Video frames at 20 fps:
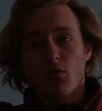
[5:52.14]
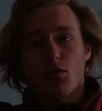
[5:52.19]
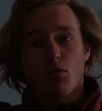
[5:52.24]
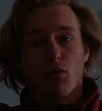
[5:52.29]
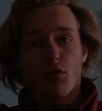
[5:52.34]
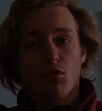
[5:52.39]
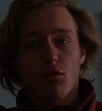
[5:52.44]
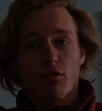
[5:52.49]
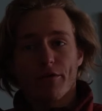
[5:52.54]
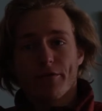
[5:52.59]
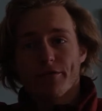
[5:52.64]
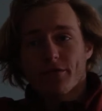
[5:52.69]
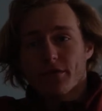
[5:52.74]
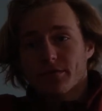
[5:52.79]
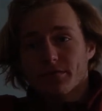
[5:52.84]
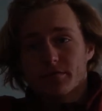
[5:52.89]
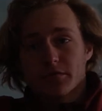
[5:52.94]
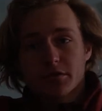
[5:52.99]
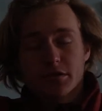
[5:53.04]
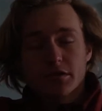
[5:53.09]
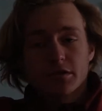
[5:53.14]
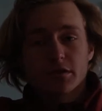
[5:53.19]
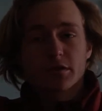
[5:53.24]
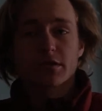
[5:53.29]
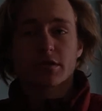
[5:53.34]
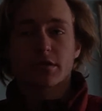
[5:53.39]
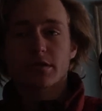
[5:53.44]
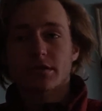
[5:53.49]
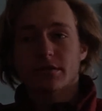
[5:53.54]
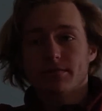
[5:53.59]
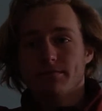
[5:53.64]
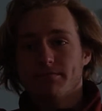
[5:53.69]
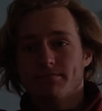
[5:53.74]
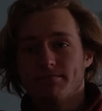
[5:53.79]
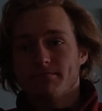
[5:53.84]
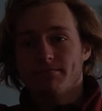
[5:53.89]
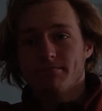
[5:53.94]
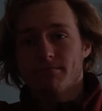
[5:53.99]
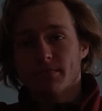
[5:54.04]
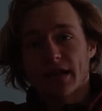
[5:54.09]
or if it's just
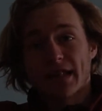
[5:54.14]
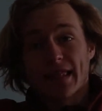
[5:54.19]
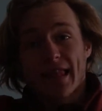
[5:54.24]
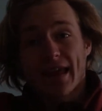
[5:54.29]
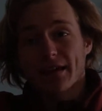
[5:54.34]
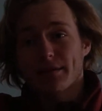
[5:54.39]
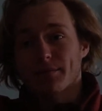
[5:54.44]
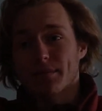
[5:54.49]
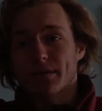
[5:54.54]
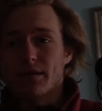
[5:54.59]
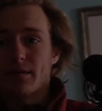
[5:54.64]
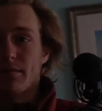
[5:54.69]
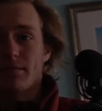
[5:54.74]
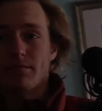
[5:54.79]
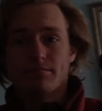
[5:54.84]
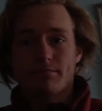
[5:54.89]
enlightenment.